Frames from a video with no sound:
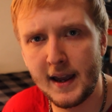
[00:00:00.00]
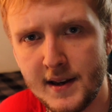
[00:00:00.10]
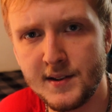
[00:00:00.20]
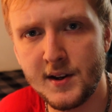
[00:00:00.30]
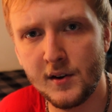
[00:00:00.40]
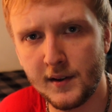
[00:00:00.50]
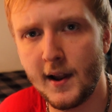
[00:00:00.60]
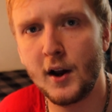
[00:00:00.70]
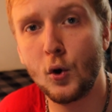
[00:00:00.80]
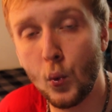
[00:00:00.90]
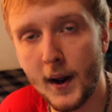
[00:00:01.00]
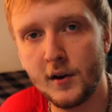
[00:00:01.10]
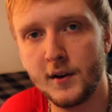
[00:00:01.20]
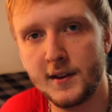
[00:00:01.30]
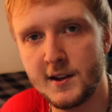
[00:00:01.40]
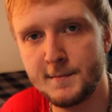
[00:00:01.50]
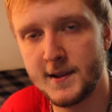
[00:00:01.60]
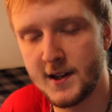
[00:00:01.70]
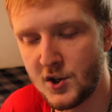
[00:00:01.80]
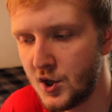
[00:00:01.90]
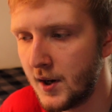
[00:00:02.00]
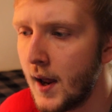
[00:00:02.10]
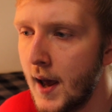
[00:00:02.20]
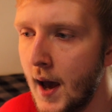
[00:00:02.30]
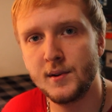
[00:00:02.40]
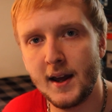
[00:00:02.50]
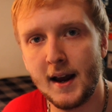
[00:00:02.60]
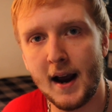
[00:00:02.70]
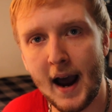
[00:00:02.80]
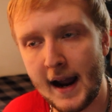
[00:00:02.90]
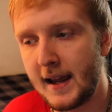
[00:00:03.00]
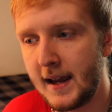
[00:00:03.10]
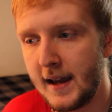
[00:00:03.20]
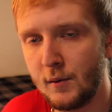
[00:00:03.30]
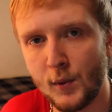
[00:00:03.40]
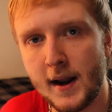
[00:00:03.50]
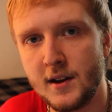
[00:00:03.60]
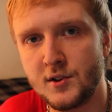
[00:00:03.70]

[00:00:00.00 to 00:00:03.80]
easier and a lot quicker at this position so that I can get ready.